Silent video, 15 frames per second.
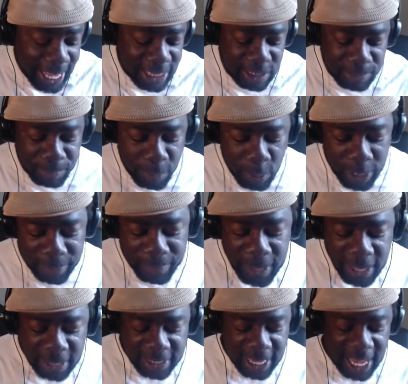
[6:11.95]
Case in point,
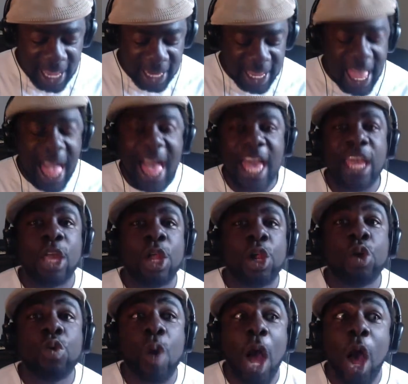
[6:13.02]
they had a guy
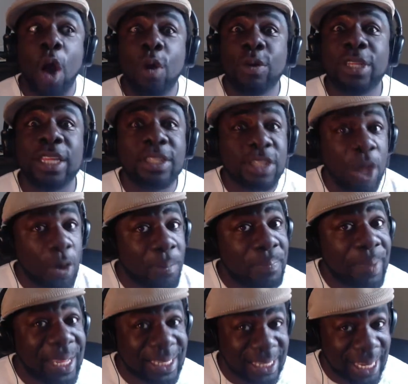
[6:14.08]
who owned his own
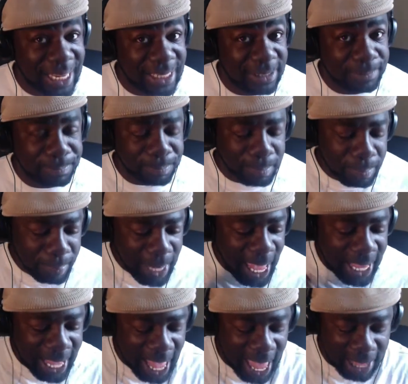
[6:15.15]
business,
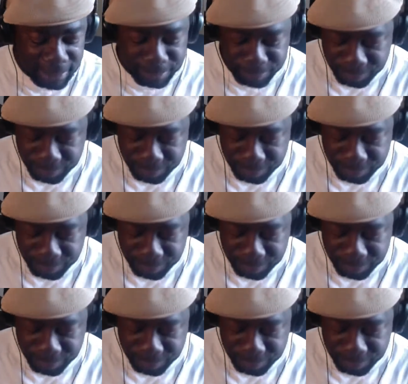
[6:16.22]
black guy,